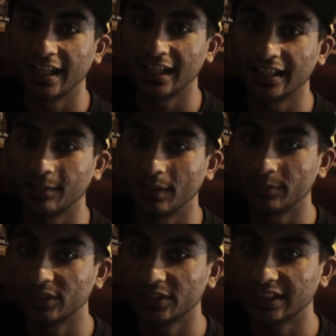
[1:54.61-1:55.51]
And
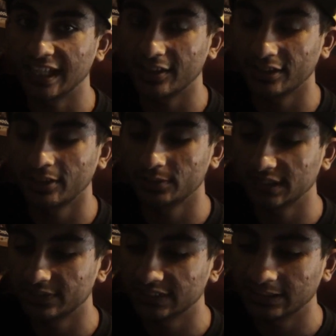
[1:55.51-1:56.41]
I'm young now. You know, I'm
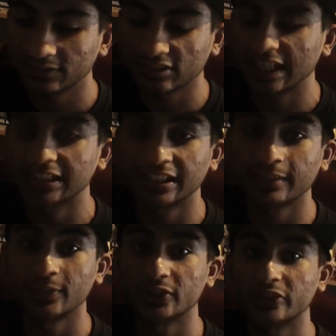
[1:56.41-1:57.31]
17. I'm acting
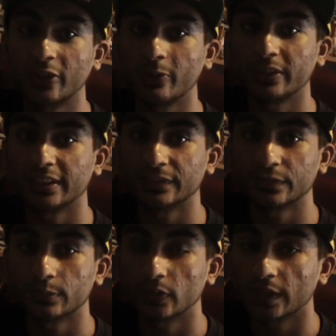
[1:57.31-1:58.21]
like I'm an adult,
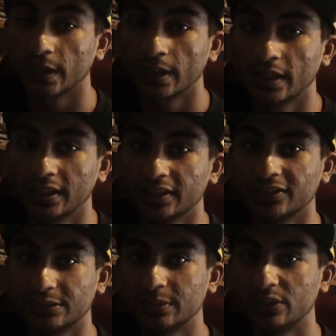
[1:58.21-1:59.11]
whatever. But, you
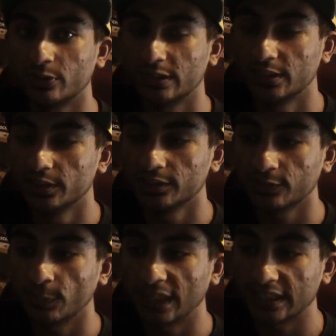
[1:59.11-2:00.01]
know, it's been 3 years
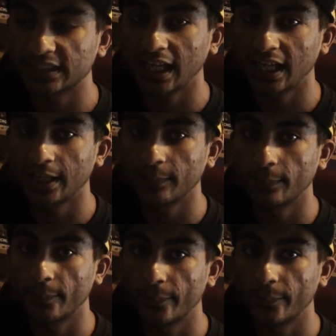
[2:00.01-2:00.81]
from that time.